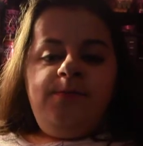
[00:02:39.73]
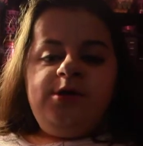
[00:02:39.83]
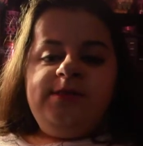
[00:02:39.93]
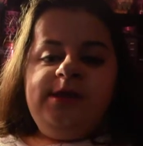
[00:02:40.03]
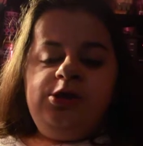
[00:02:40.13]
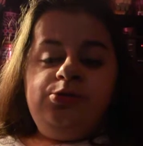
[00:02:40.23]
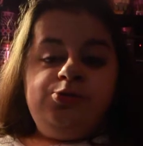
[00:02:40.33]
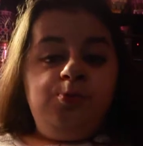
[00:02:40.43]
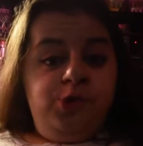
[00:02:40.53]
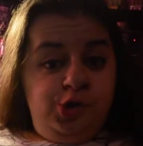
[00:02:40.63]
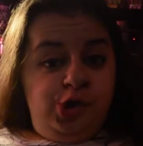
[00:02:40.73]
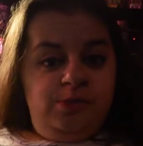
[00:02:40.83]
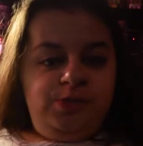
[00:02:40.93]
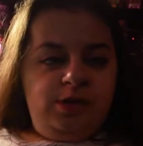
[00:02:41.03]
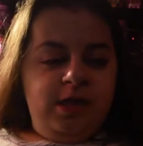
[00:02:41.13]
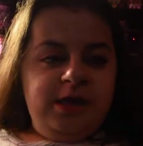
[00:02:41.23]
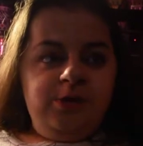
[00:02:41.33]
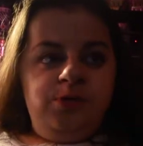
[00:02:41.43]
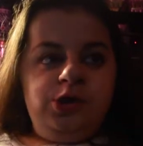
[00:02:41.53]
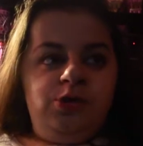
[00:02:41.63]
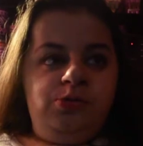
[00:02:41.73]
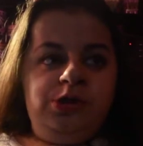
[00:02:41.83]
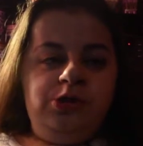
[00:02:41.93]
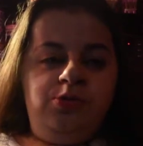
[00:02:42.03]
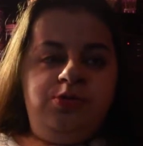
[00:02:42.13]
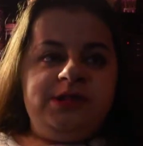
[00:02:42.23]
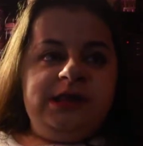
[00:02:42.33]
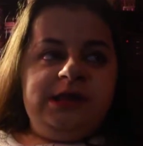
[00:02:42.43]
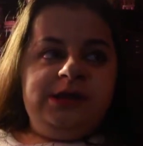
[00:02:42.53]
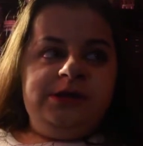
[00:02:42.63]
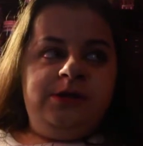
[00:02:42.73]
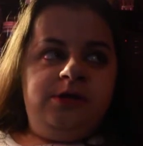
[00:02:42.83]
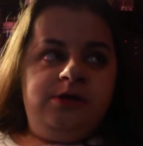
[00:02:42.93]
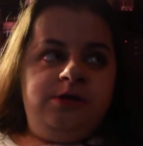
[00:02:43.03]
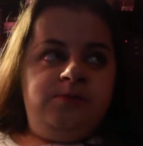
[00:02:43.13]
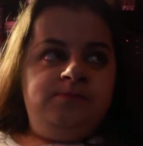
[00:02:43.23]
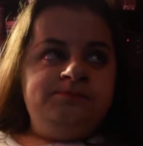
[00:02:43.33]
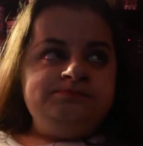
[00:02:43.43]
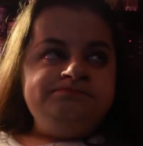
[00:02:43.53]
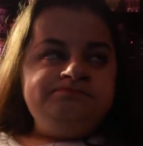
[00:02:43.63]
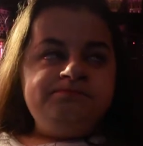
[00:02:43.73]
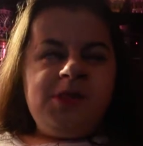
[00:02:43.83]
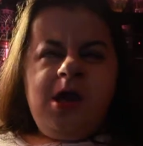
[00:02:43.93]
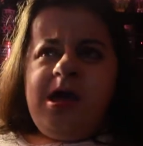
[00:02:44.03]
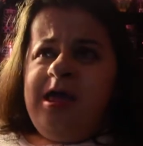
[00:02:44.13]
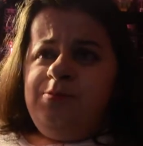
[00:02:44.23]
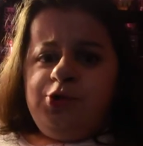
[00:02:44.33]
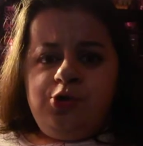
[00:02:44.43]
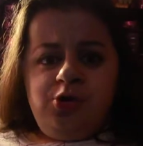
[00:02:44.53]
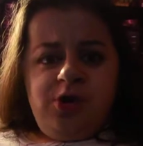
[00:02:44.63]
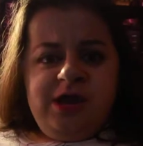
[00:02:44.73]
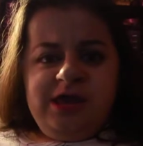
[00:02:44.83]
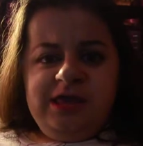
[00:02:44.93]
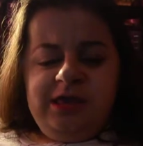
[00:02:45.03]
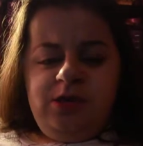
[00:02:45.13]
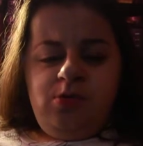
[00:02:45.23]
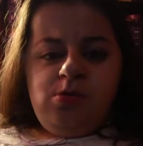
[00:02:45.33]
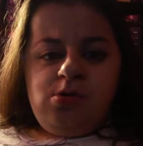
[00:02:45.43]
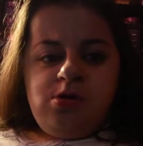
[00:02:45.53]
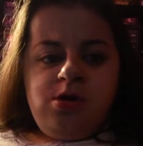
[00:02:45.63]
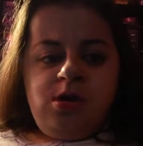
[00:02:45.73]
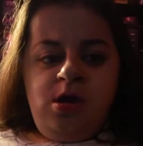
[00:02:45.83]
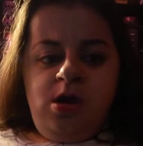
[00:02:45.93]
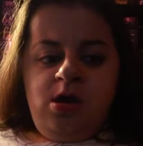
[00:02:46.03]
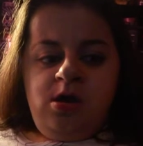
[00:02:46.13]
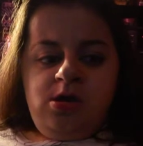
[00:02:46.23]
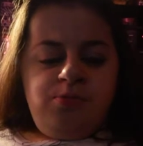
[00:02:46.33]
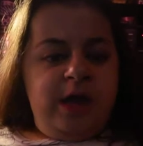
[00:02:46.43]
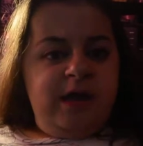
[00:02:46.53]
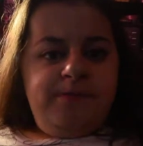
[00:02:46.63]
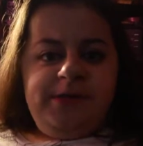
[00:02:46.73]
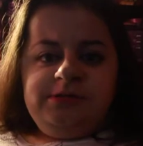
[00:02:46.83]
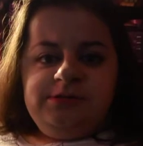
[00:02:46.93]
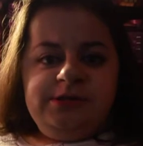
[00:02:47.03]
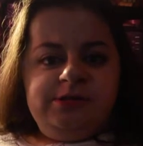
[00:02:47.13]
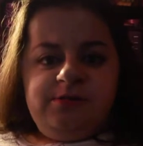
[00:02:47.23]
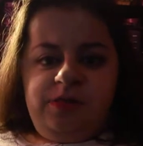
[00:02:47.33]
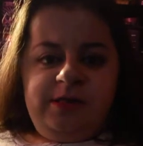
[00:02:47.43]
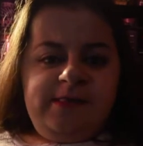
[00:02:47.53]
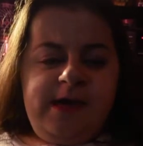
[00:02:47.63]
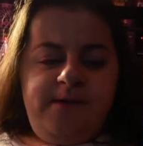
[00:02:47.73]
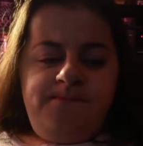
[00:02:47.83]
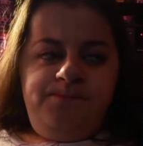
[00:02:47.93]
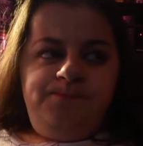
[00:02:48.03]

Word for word: but they use wood chips like what you use in um, a hamster crate or rabbits, stuff like that.